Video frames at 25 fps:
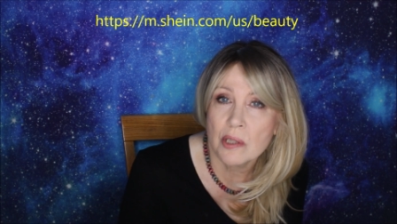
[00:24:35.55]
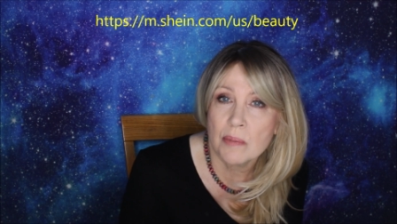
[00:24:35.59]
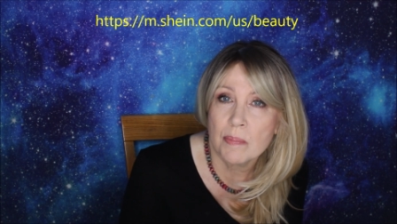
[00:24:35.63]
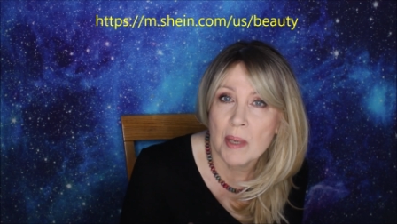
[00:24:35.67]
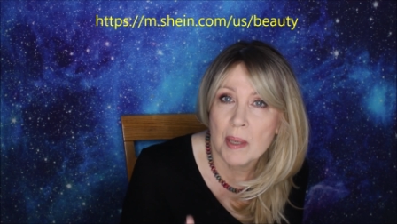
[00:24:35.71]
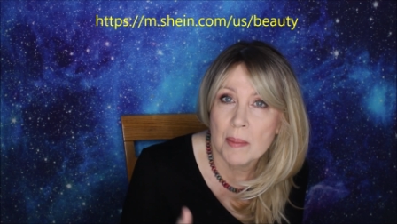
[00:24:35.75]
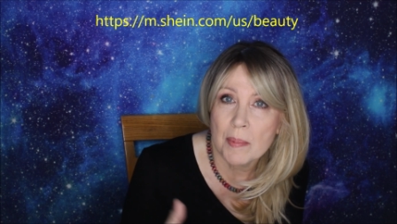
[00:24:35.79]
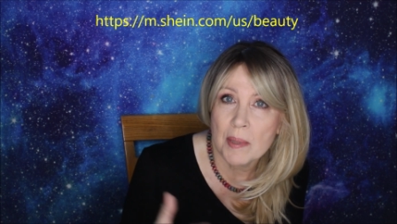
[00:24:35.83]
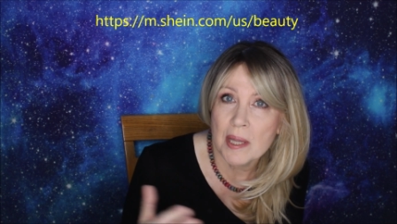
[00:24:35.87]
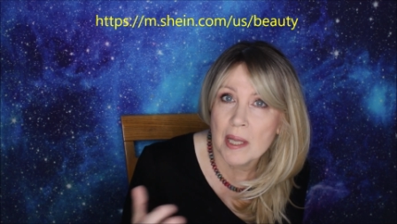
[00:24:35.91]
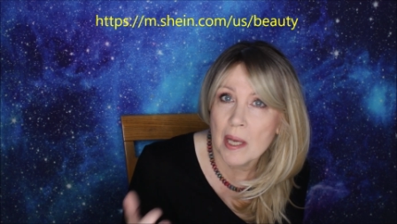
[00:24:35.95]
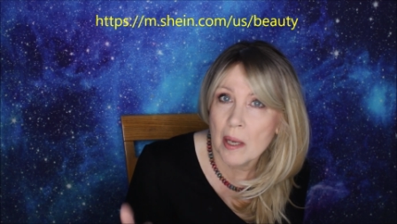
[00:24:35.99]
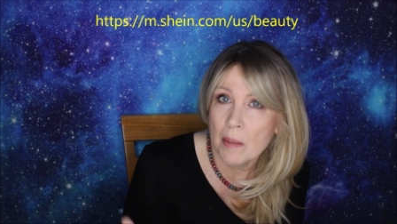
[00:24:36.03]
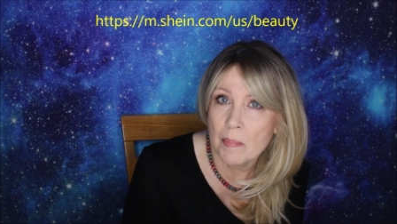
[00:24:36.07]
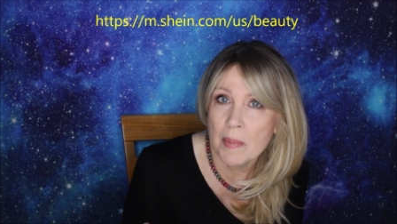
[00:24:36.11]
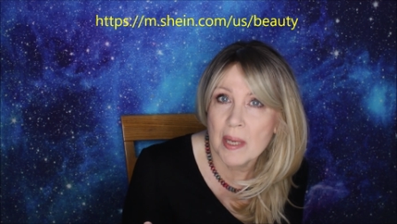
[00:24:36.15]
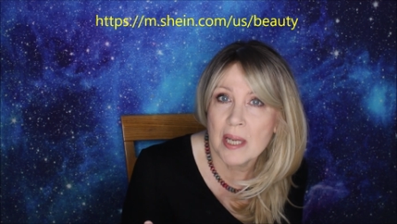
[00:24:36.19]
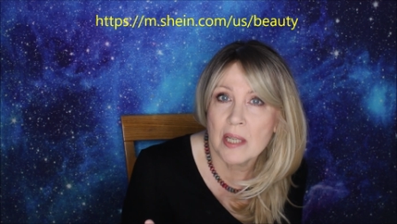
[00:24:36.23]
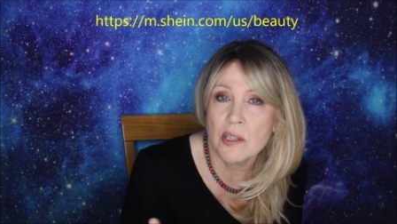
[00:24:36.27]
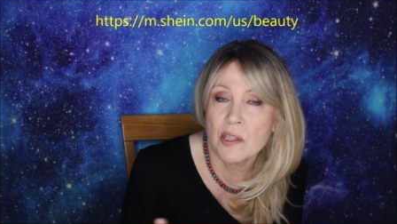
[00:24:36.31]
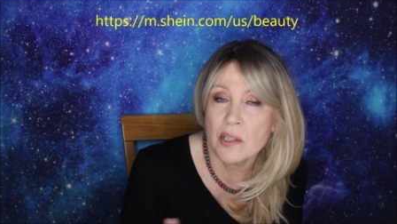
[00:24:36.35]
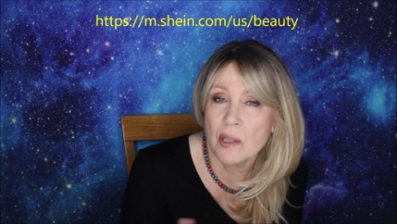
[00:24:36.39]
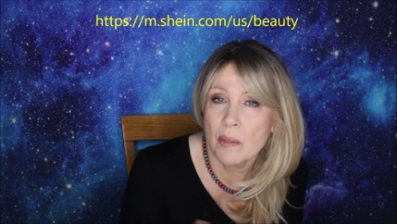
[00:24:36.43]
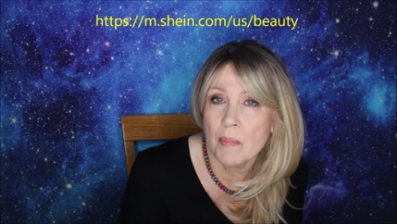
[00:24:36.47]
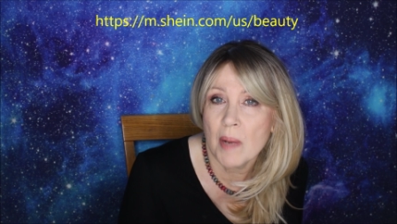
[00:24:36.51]
Maybe that
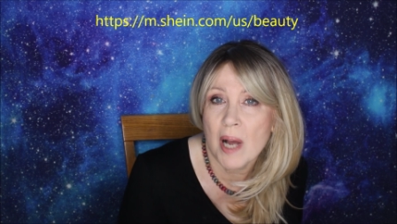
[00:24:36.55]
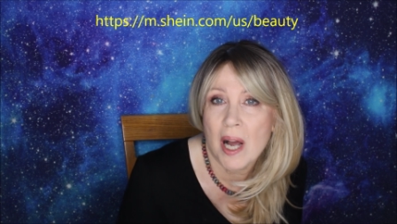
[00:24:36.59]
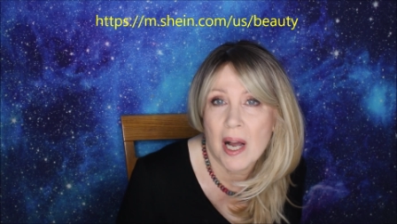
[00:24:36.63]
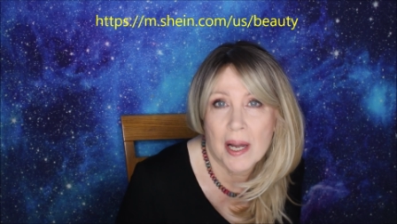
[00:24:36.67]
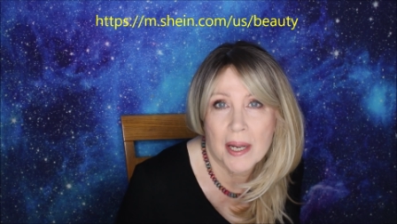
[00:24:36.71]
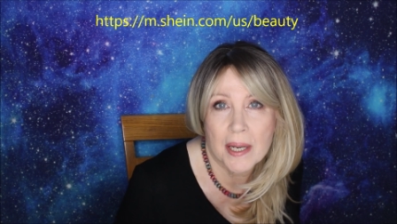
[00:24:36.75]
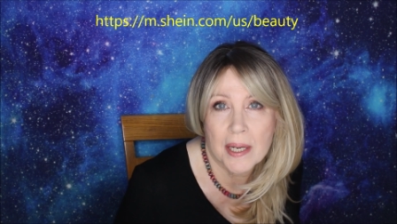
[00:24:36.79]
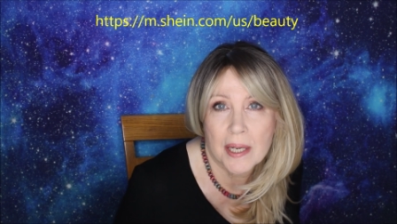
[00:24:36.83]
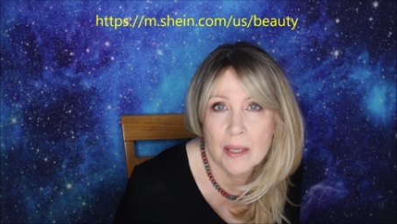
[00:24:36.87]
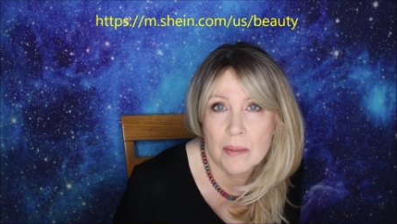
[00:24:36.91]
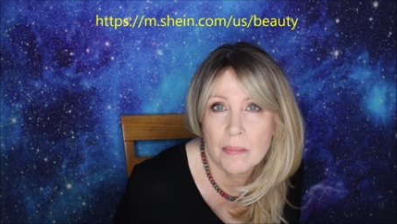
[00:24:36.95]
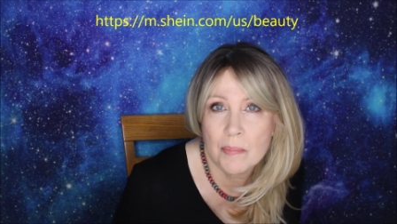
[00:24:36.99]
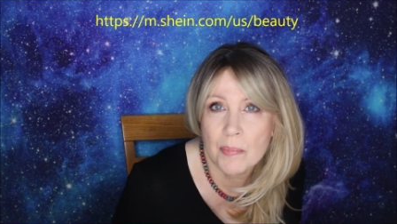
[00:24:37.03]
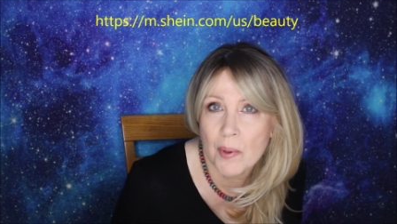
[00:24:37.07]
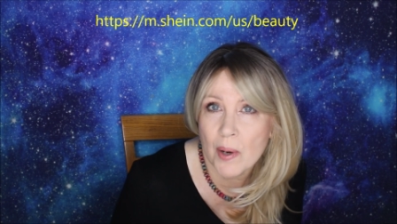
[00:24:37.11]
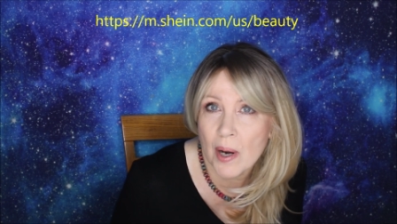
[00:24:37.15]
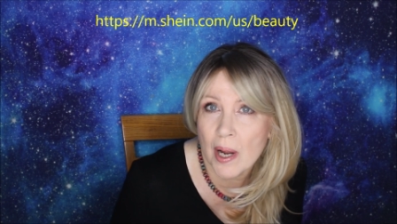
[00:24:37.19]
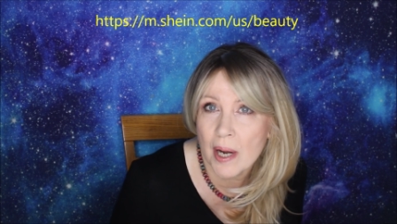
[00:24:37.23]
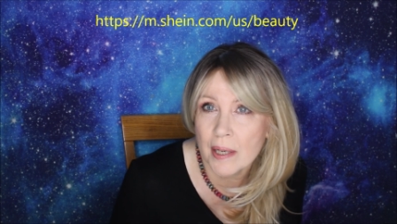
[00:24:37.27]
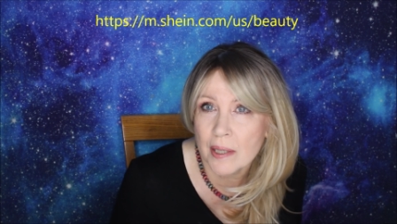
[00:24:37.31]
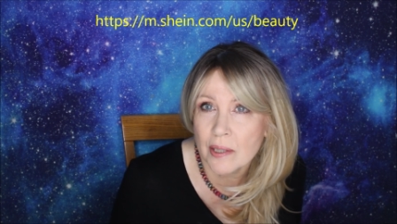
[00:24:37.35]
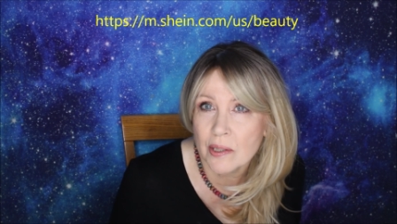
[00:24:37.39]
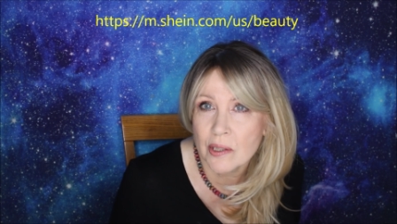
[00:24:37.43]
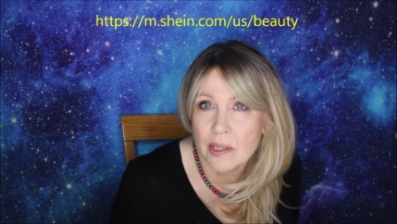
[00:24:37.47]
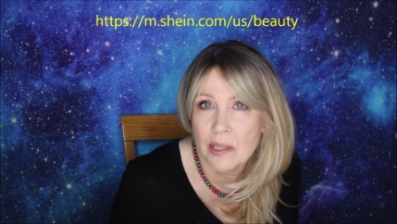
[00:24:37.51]
makes some high-end
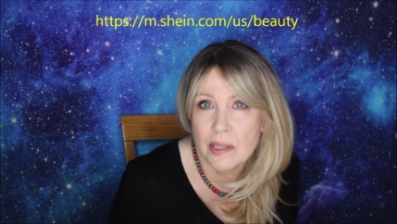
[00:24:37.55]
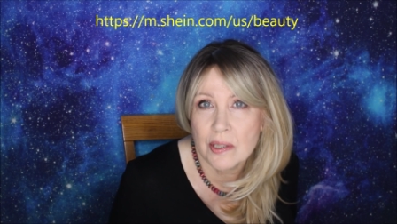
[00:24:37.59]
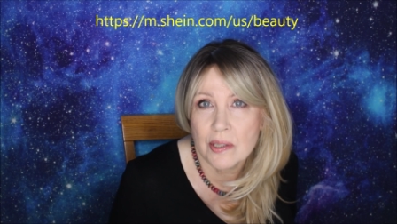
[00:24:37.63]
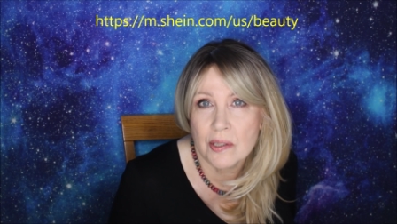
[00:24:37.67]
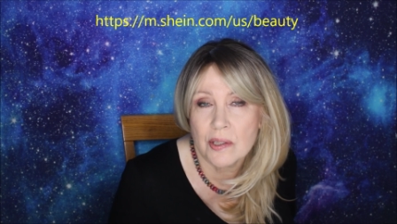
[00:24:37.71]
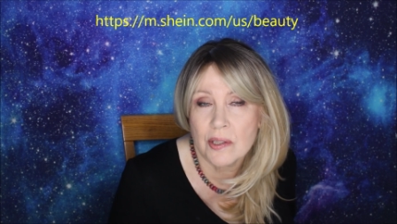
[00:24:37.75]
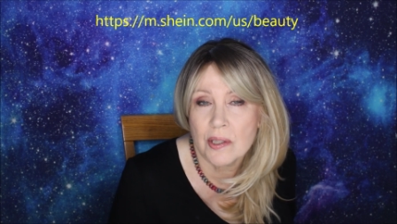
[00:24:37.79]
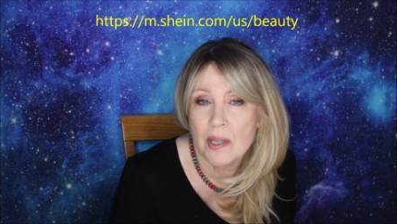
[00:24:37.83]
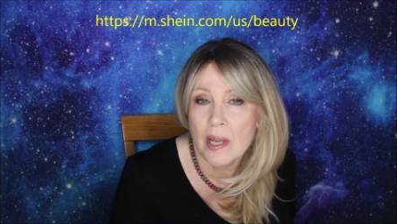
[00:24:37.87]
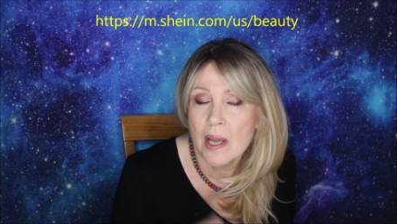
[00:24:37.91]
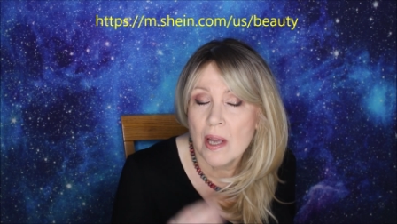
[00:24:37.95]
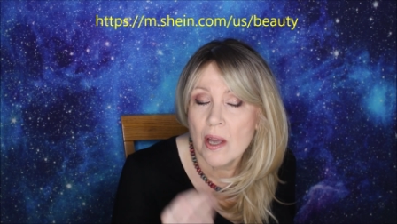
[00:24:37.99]
products, because